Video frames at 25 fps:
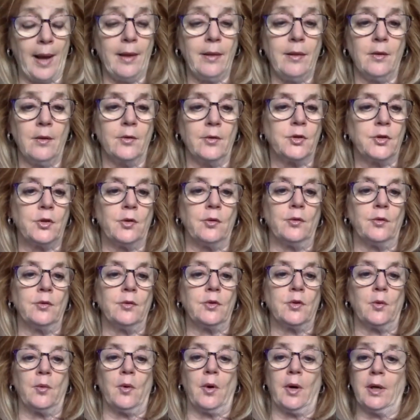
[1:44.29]
There are students
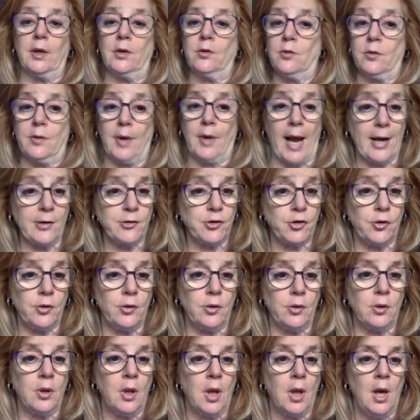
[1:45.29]
who are
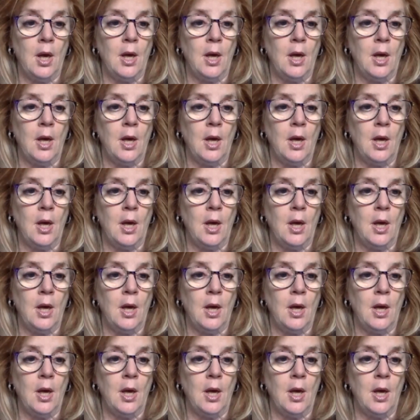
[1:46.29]
international,